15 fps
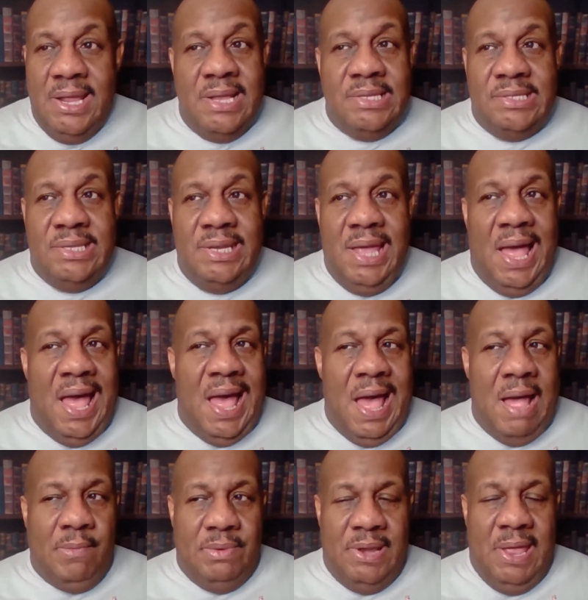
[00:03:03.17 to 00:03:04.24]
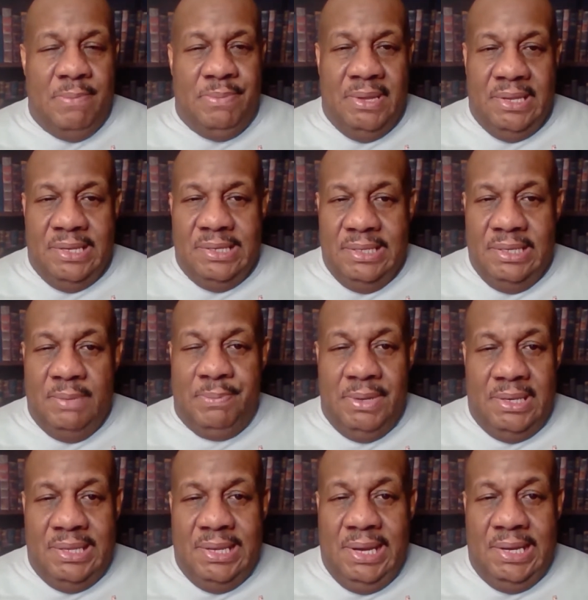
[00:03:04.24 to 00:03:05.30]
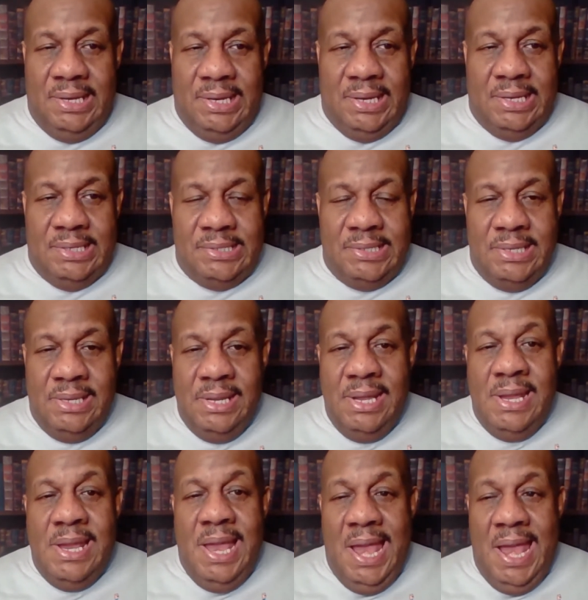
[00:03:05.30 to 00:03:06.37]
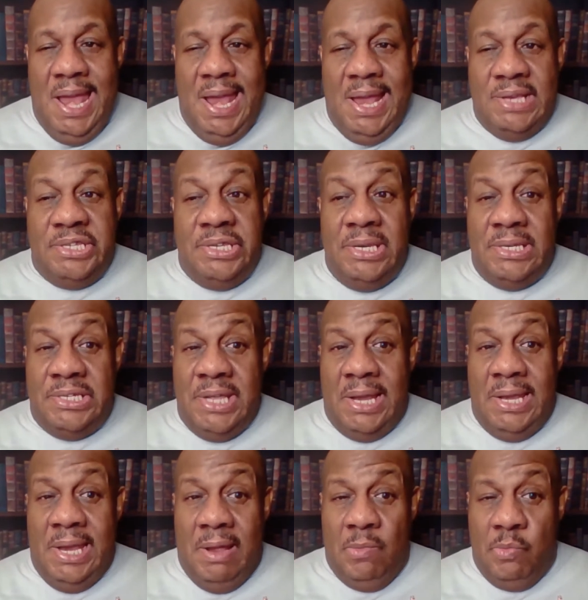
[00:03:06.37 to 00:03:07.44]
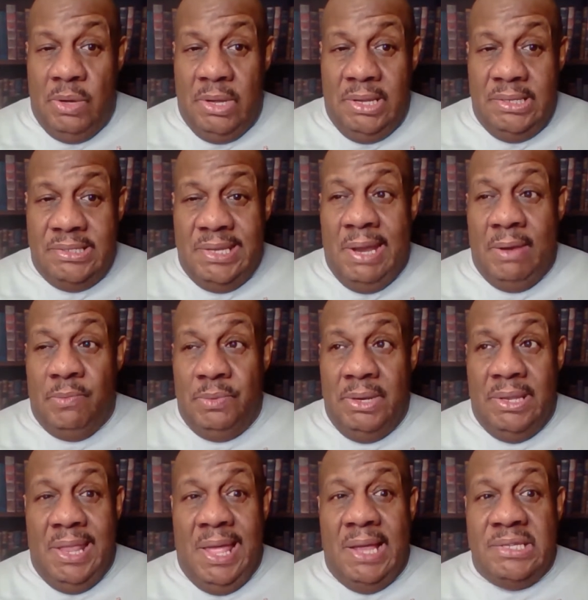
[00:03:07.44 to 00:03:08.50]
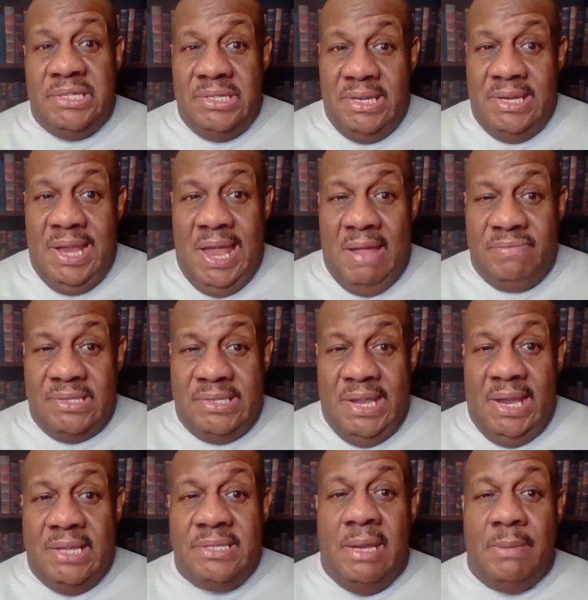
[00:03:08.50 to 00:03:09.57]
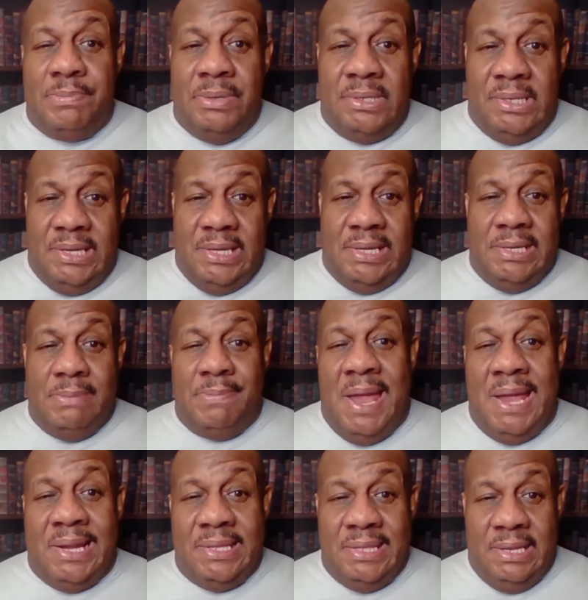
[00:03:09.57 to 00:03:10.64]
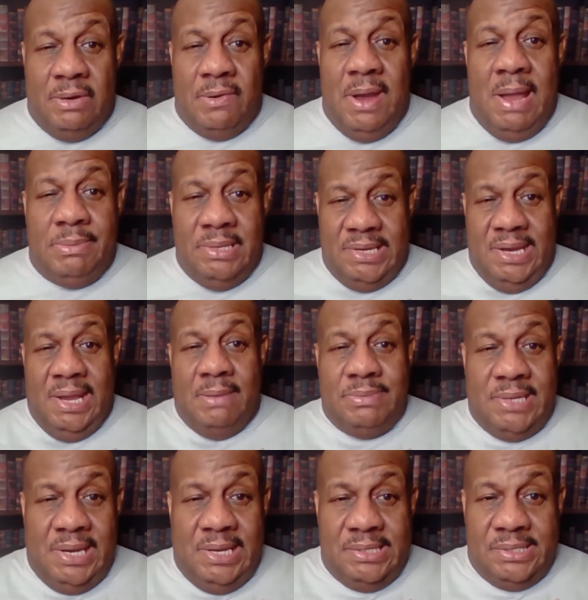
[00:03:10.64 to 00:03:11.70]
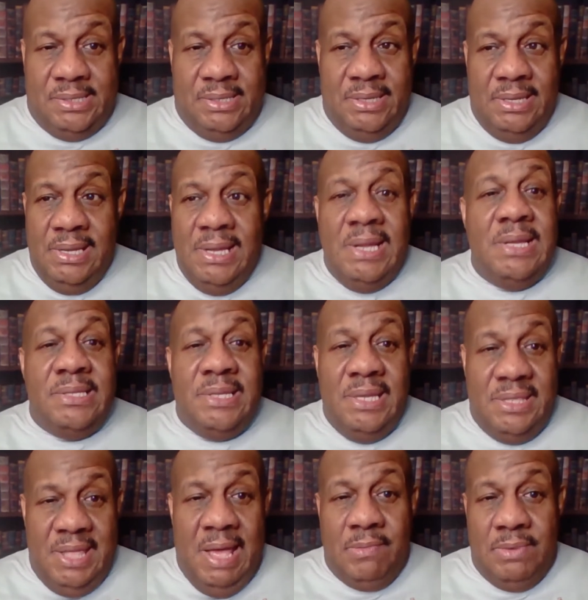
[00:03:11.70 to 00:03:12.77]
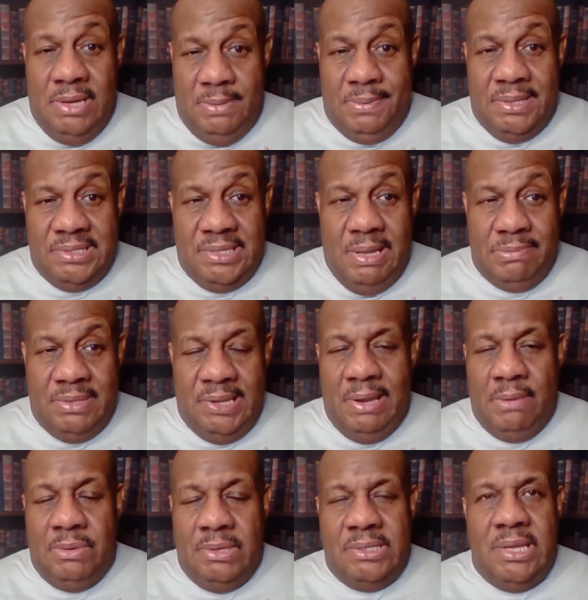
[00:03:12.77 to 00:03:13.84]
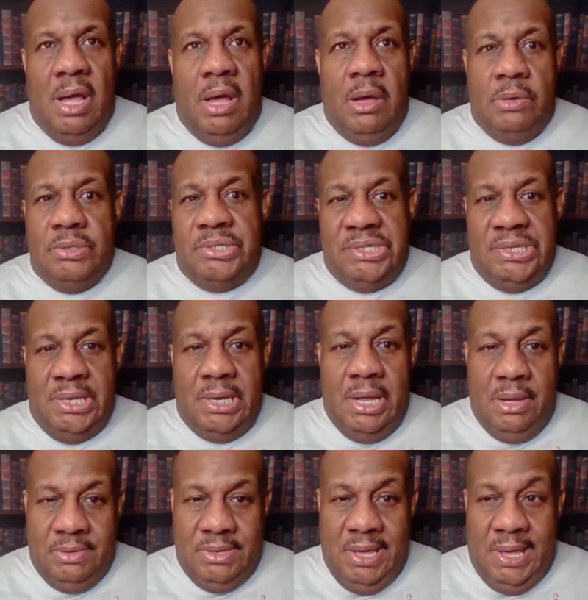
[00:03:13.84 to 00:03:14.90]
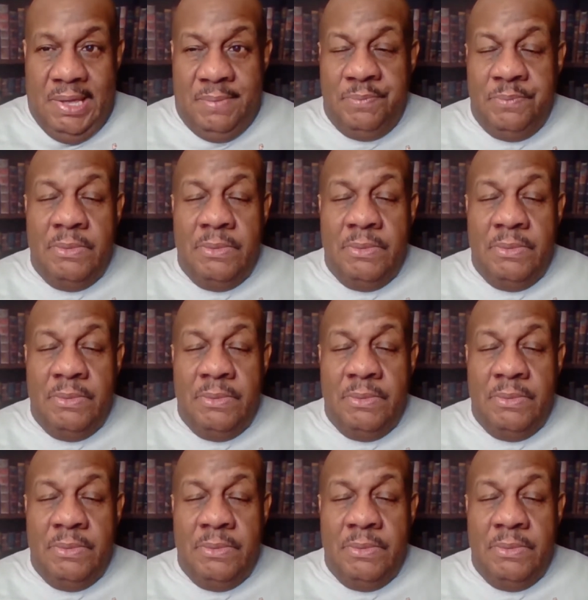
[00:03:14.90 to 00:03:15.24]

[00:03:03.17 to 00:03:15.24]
See, I would have been a little bit lenient had she shot him once and realized she didn't have the taser and put the gun back and then grabbed the damn taser. See, that would have been something. And what is it? Oh, shit. Okay.